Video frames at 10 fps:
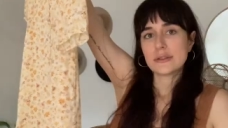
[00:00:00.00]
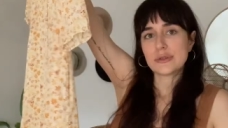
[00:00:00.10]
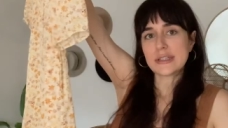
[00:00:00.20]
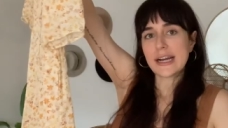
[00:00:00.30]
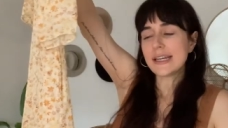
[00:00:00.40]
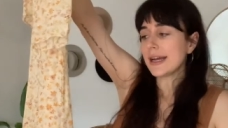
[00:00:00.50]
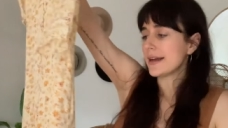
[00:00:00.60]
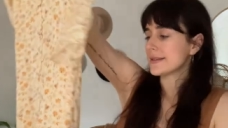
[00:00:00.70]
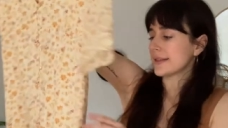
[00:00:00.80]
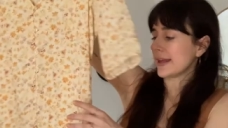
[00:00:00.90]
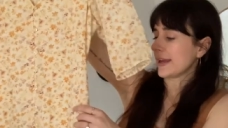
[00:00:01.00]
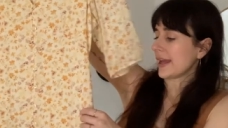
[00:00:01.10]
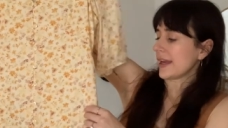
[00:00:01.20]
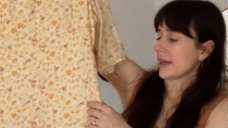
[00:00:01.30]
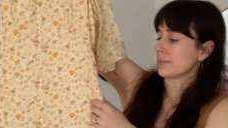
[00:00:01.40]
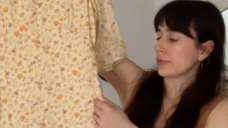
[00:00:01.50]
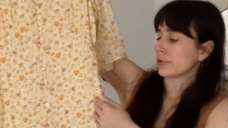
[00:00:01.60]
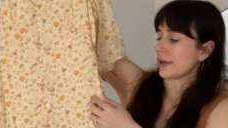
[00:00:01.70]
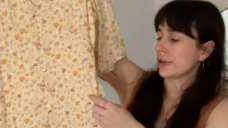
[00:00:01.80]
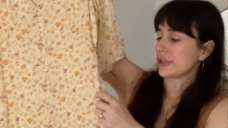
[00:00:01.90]
So it kind of has like a
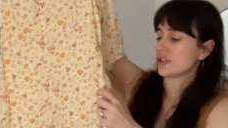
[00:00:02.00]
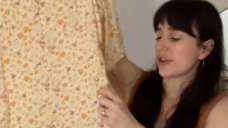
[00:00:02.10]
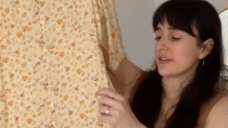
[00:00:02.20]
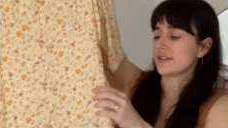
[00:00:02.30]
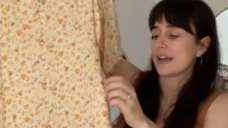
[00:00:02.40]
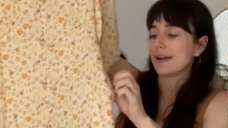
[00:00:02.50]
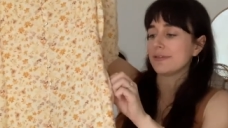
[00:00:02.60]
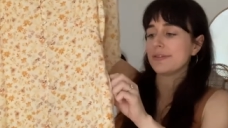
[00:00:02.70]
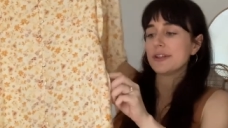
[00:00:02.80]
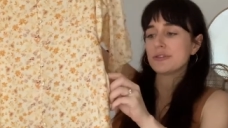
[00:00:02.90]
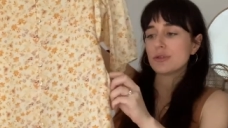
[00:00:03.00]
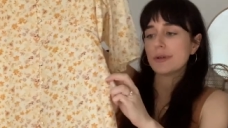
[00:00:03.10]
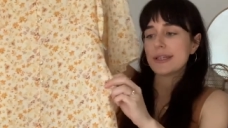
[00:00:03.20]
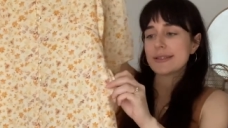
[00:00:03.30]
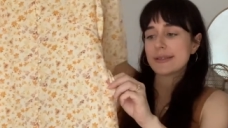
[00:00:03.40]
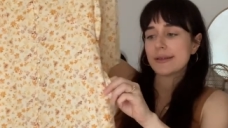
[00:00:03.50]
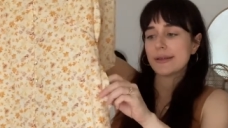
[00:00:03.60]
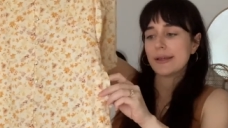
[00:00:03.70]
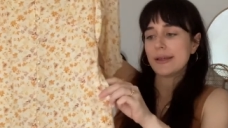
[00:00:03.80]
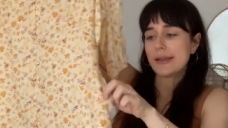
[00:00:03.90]
prairie dress style feel to it.
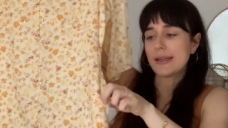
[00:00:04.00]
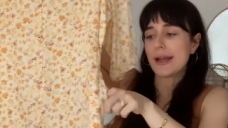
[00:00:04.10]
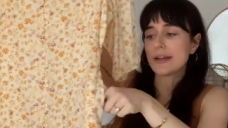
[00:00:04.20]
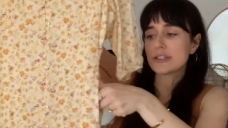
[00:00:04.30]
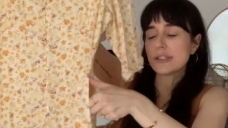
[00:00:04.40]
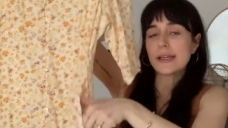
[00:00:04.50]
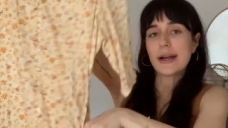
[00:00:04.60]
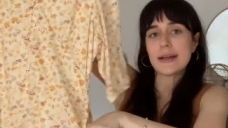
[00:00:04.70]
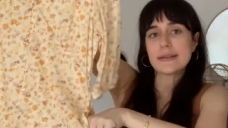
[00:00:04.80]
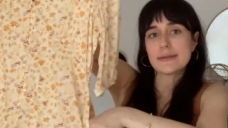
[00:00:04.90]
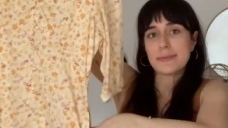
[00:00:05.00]
It actually has